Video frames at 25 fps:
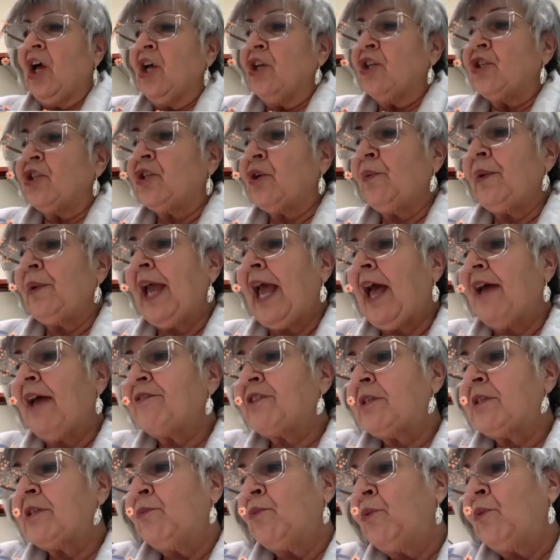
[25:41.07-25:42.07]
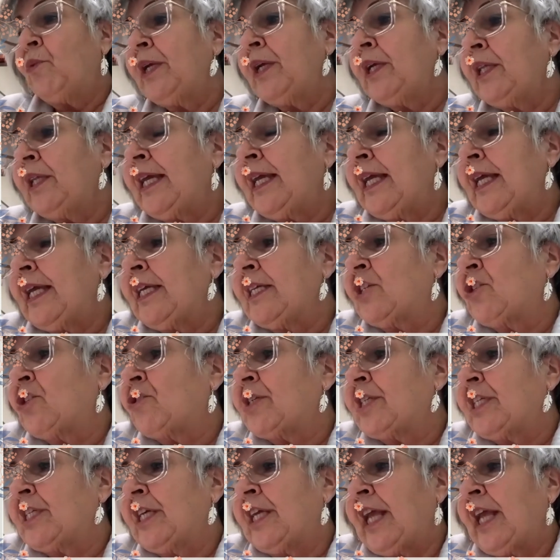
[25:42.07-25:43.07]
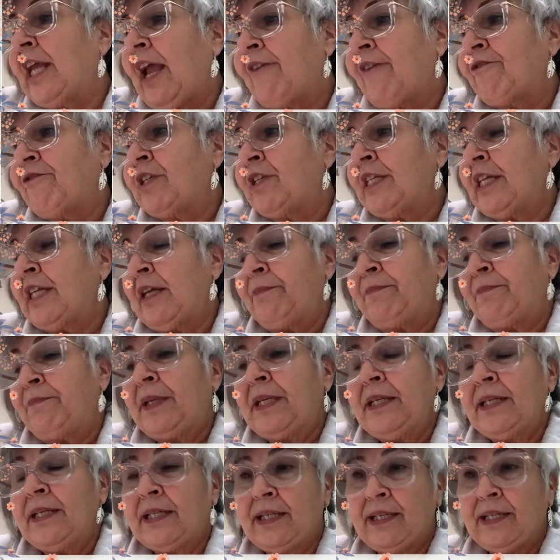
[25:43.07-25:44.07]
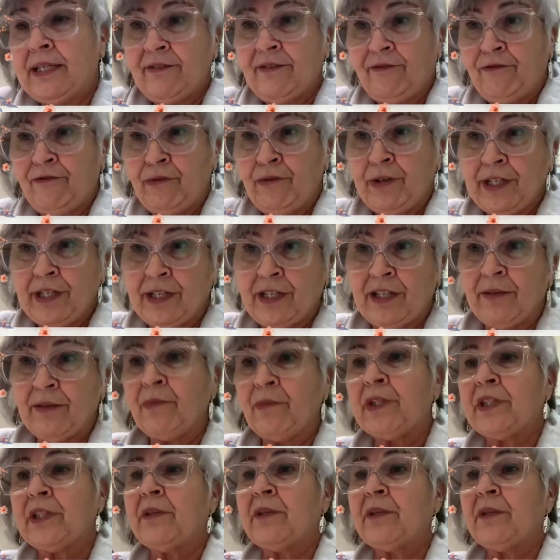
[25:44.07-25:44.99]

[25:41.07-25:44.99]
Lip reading: So we have some really interesting everyday pieces of wisdom with